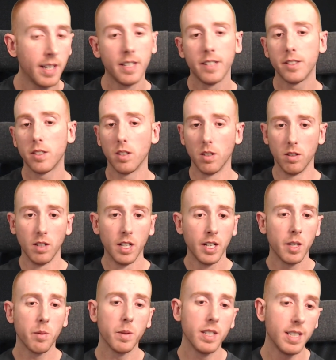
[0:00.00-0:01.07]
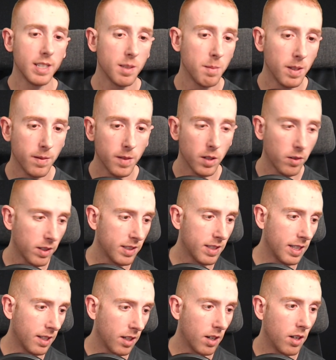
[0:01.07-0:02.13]
So we need to be
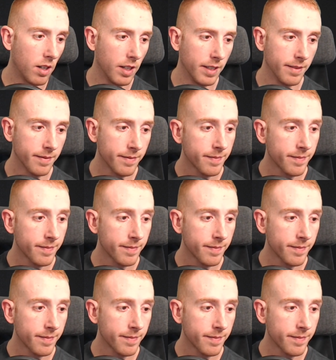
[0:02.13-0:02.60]
focusing on